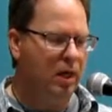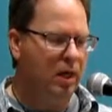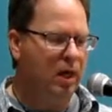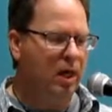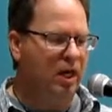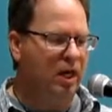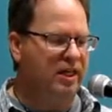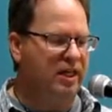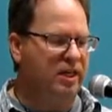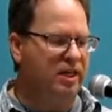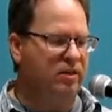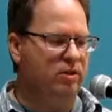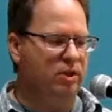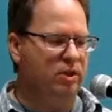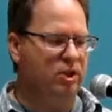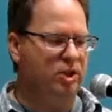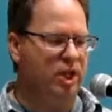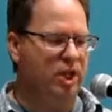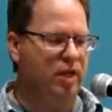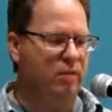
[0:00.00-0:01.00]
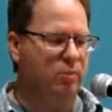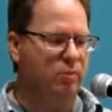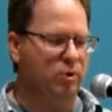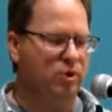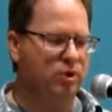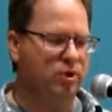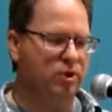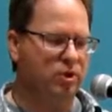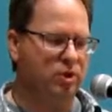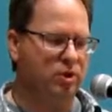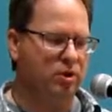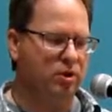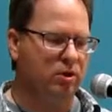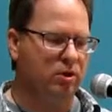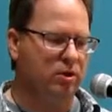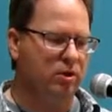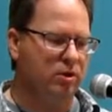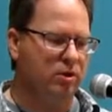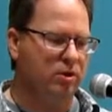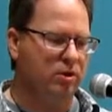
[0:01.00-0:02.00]
Again the chamber
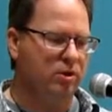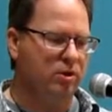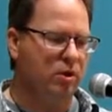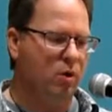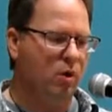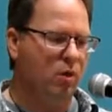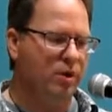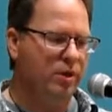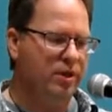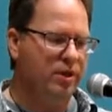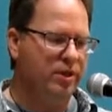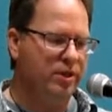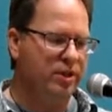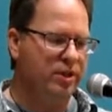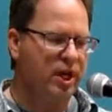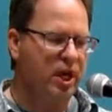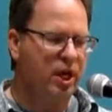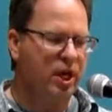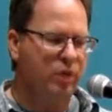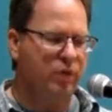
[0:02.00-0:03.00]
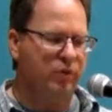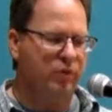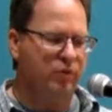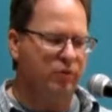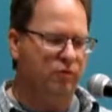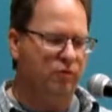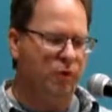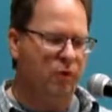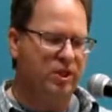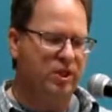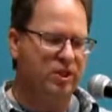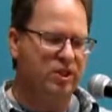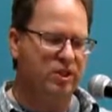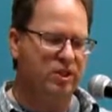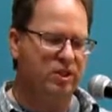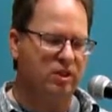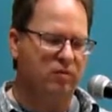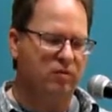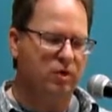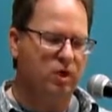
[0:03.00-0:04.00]
stirred to the noise with the
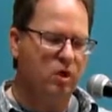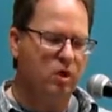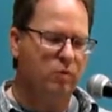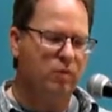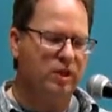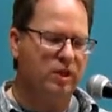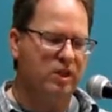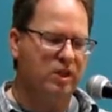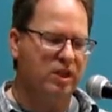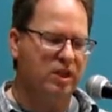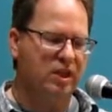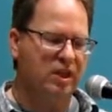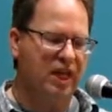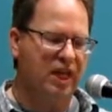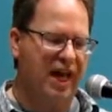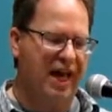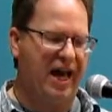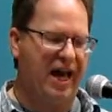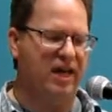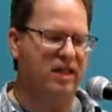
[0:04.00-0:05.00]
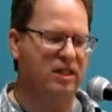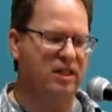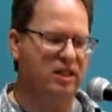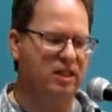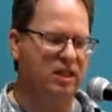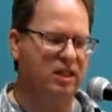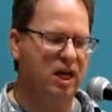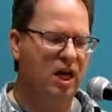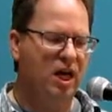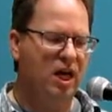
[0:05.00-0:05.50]
voices of humans and cats.